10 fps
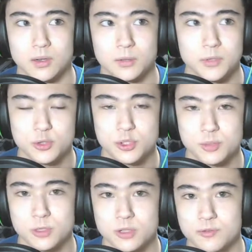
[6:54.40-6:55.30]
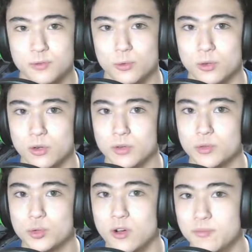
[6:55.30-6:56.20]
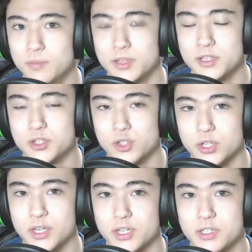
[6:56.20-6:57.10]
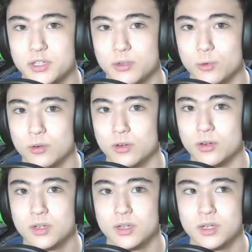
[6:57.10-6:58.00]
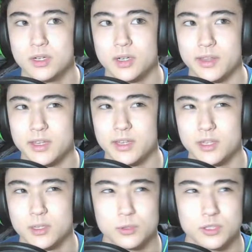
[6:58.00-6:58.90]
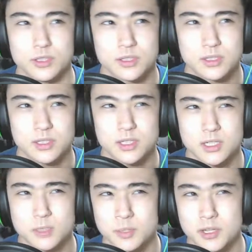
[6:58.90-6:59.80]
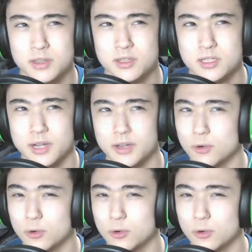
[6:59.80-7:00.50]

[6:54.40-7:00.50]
usable for 12 months straight, or I think it was 6 months, I don't